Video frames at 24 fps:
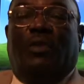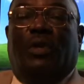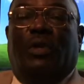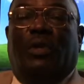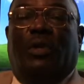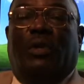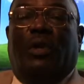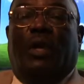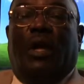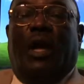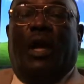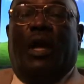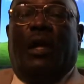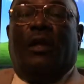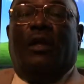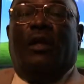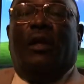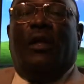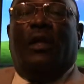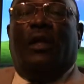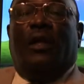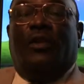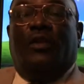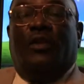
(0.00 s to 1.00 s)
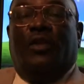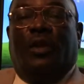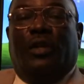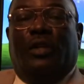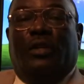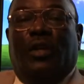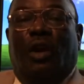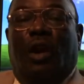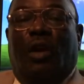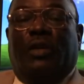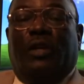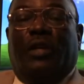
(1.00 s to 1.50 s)
to look at. You
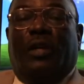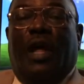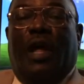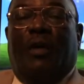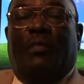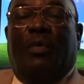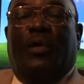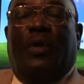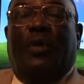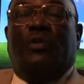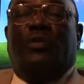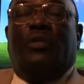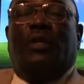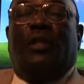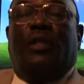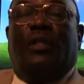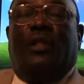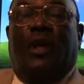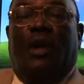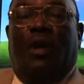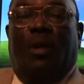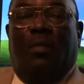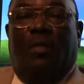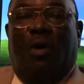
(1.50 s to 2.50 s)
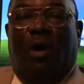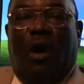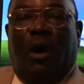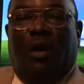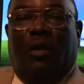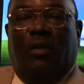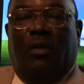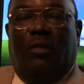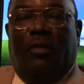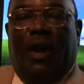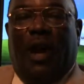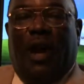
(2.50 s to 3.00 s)
can talk to that person. They are
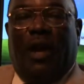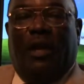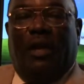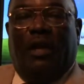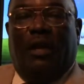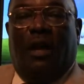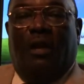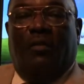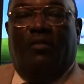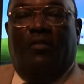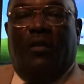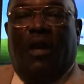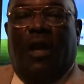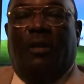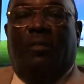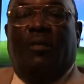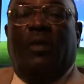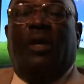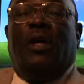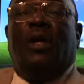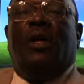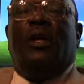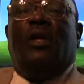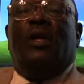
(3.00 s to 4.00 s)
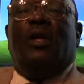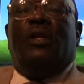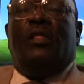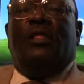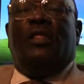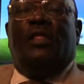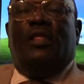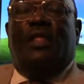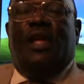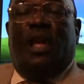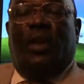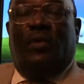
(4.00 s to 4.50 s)
part of the MyEcon family.
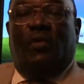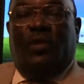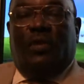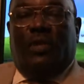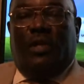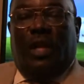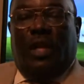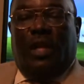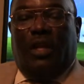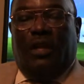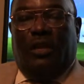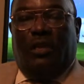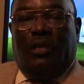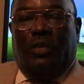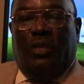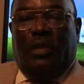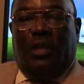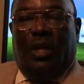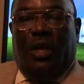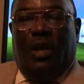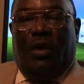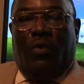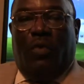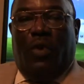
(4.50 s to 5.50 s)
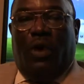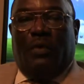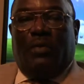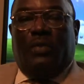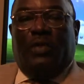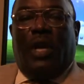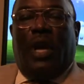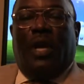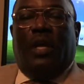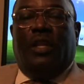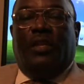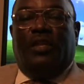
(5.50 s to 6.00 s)
They will take you to their
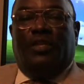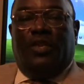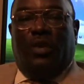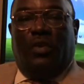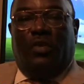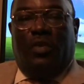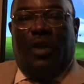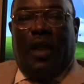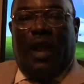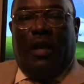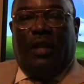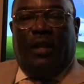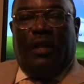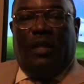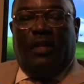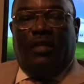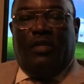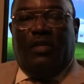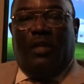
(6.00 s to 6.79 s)
website and show you how to get